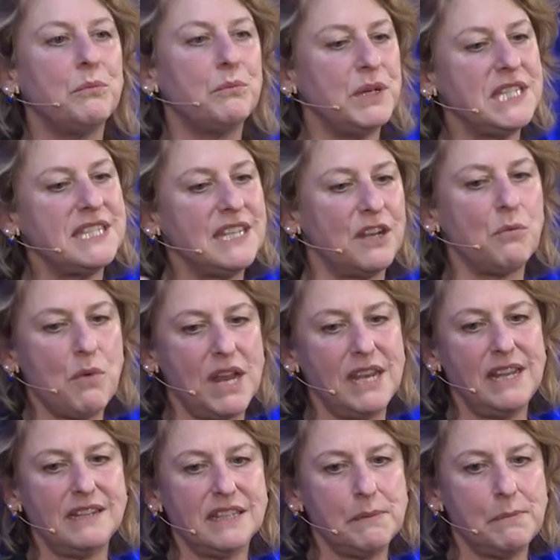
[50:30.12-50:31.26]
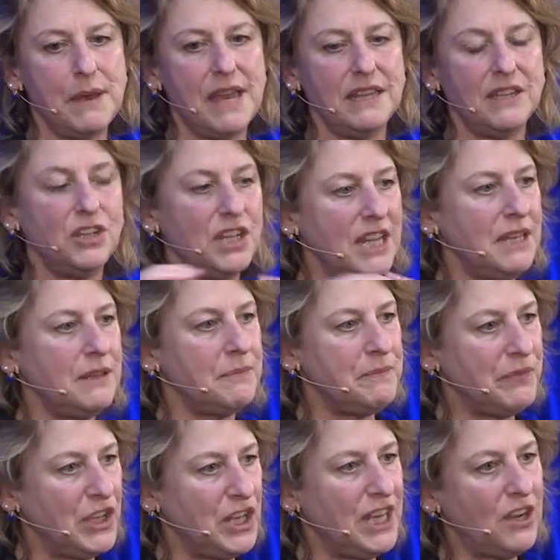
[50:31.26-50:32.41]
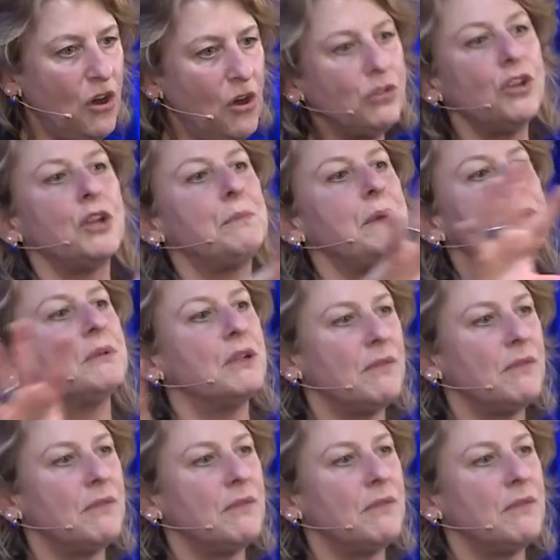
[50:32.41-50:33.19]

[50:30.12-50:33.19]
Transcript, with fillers: we sit at one end of the debate. You need you need a whole lot of people